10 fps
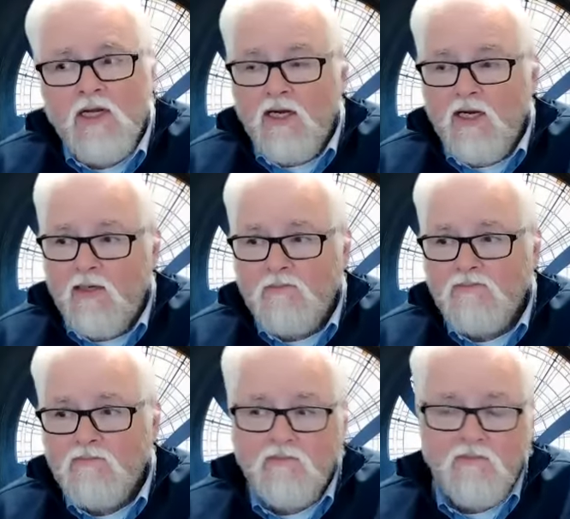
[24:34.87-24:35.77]

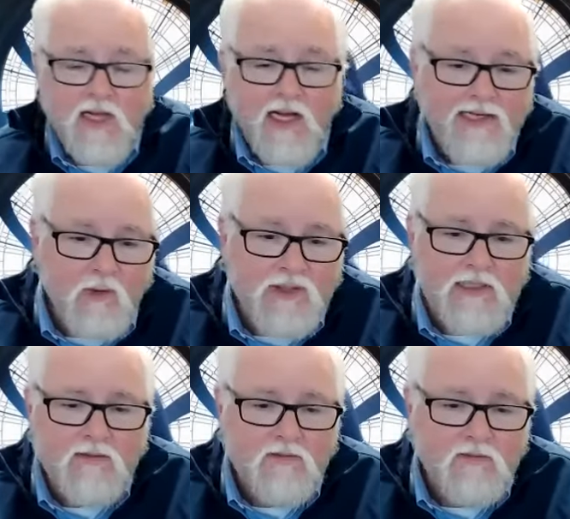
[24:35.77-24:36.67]
I go and
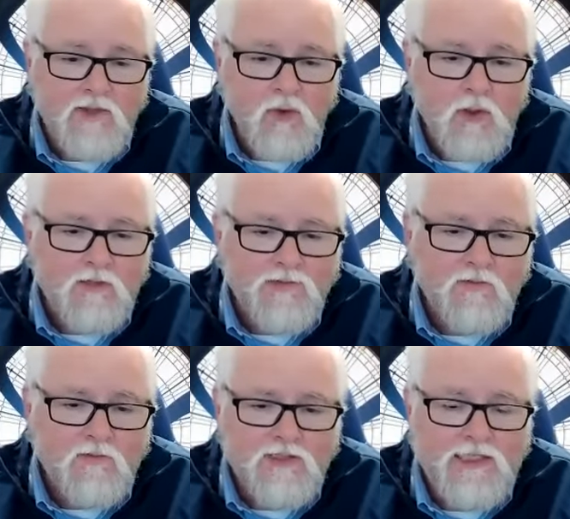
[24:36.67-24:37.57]
get New York
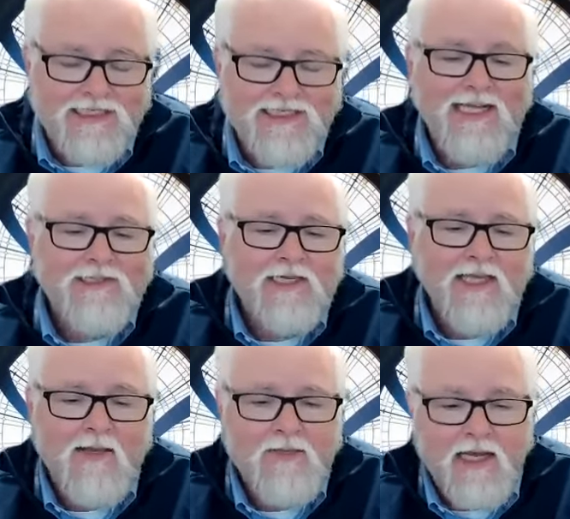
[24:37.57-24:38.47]
City taxi
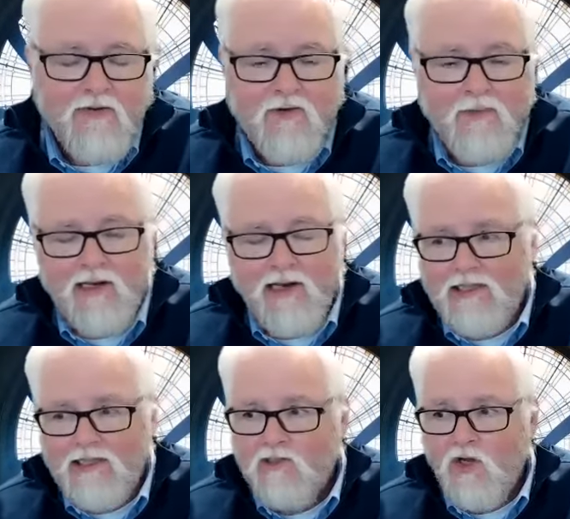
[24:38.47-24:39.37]
cab data for my
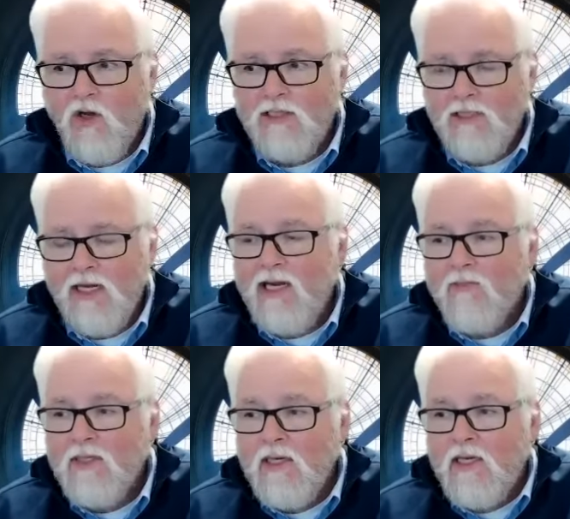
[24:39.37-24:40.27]
classes all the time.